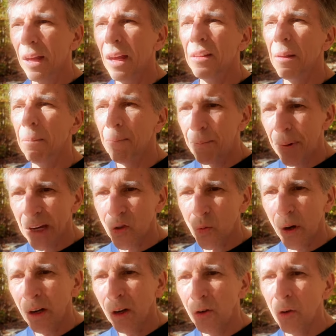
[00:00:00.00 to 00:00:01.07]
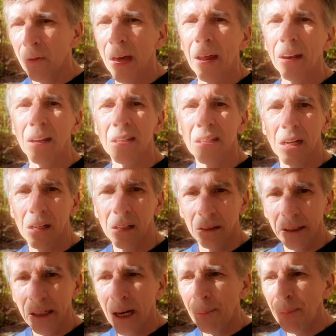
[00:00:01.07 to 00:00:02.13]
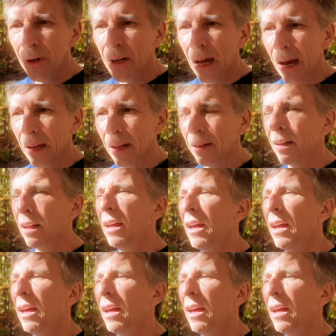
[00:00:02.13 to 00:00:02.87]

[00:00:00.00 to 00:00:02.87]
And the best way to do that is to clean up your diet